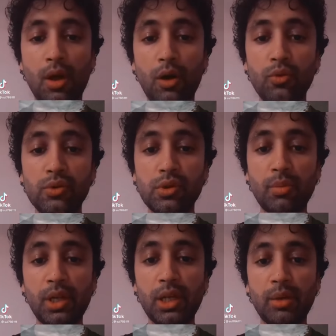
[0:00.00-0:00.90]
A'udhu
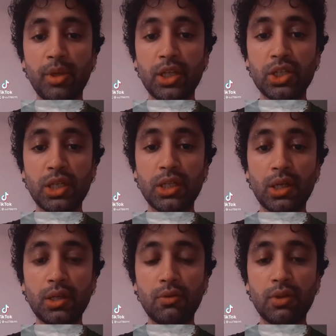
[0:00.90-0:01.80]
billahi minash
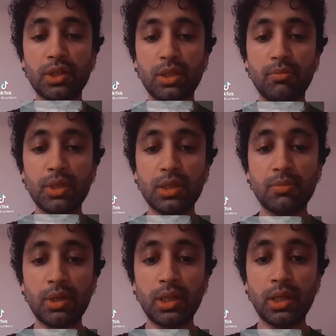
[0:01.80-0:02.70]
shaitani rajeem.
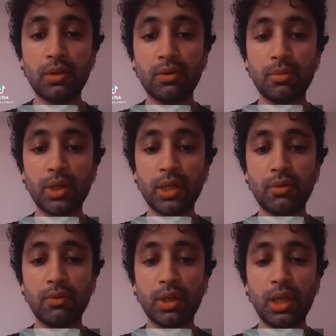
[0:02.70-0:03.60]
Bismillahir Rahmanir
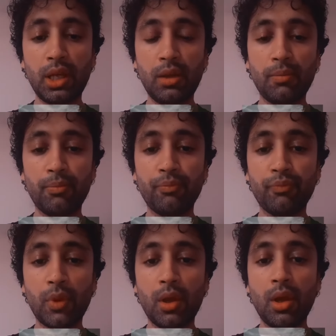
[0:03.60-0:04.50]
Rahim.
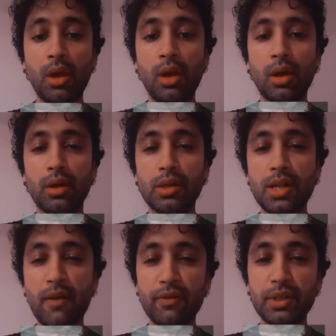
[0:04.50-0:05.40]

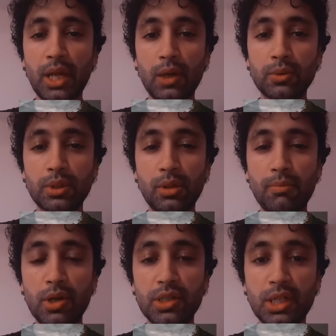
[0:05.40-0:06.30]
Never doubt the
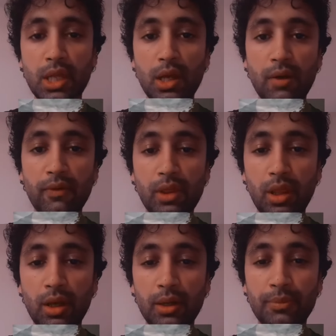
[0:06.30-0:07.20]
mercy of
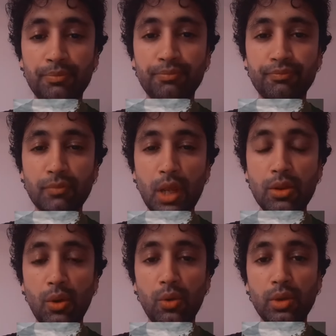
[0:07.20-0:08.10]
Allah. In
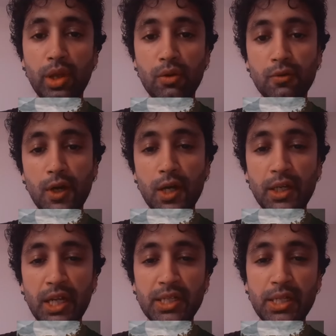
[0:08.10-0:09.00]
the Holy Quran,
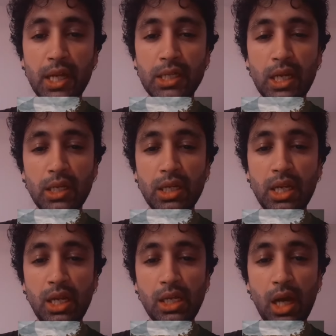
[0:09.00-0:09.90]
it states,
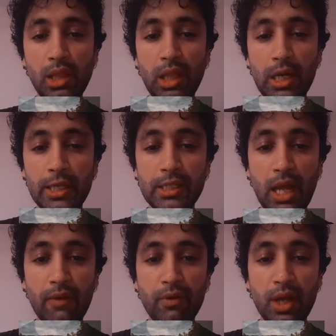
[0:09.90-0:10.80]
indeed, Allah is
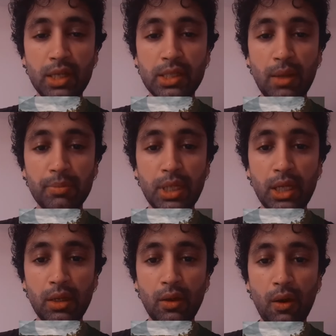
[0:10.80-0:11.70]
ever
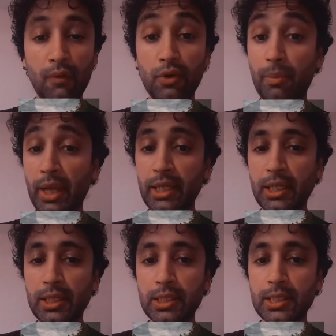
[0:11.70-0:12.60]
accepting of
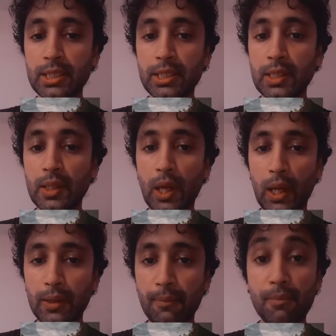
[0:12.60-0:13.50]
repentance
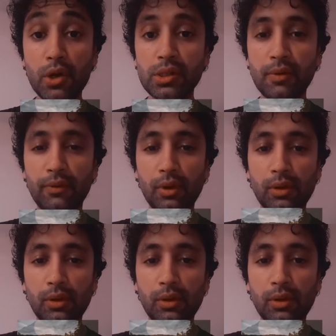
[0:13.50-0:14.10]
and merciful.